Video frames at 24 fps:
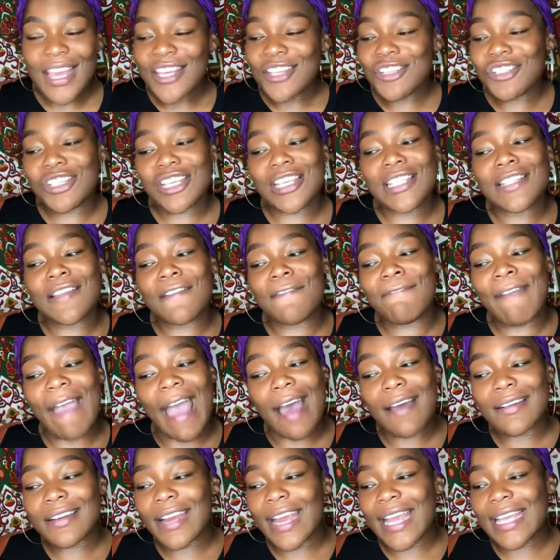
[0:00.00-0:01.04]
She's the
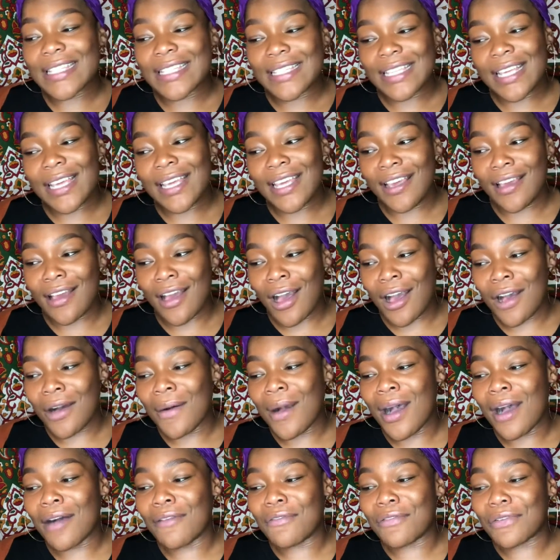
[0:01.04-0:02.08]
founder and
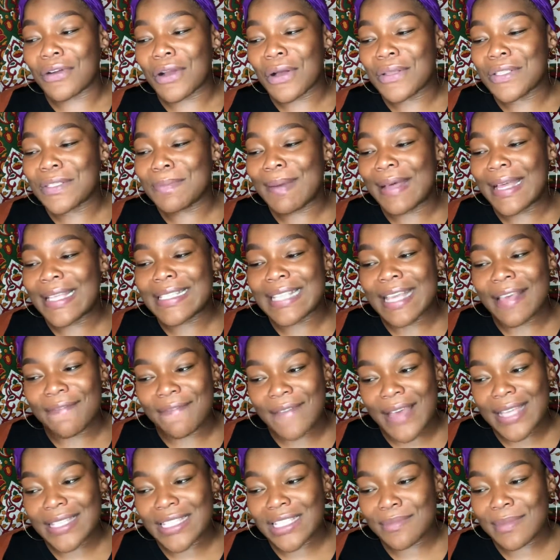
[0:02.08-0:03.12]
CEO of Rosebuds
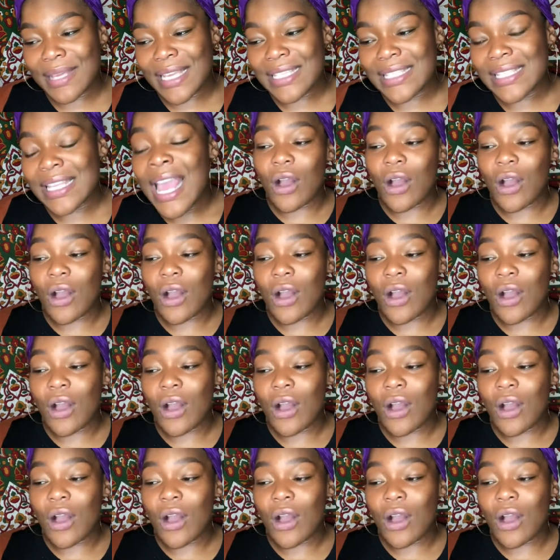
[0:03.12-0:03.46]
Investments.